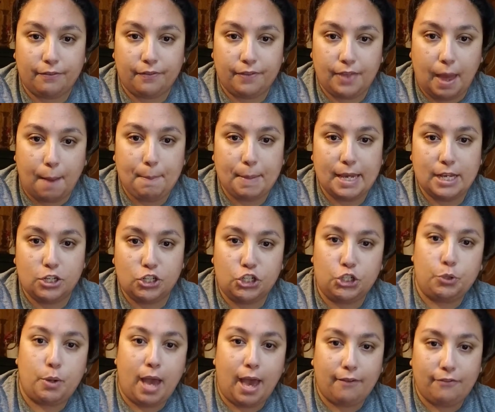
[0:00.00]
That means you
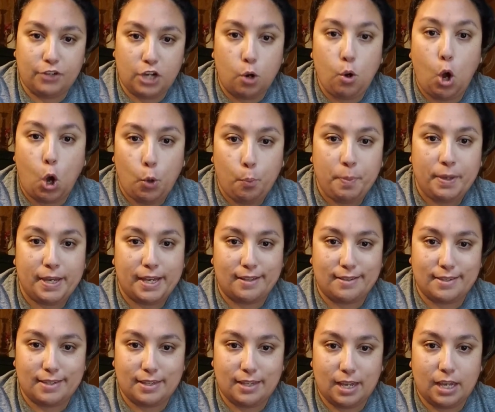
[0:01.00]
have no
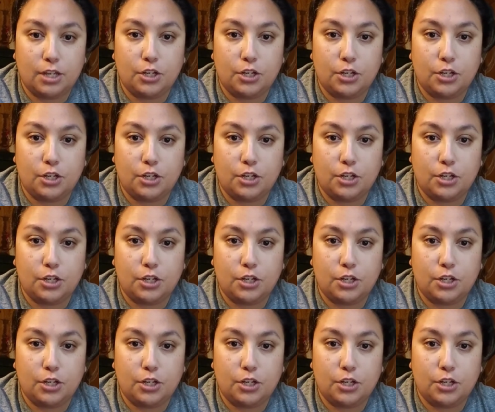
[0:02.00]
opiates in your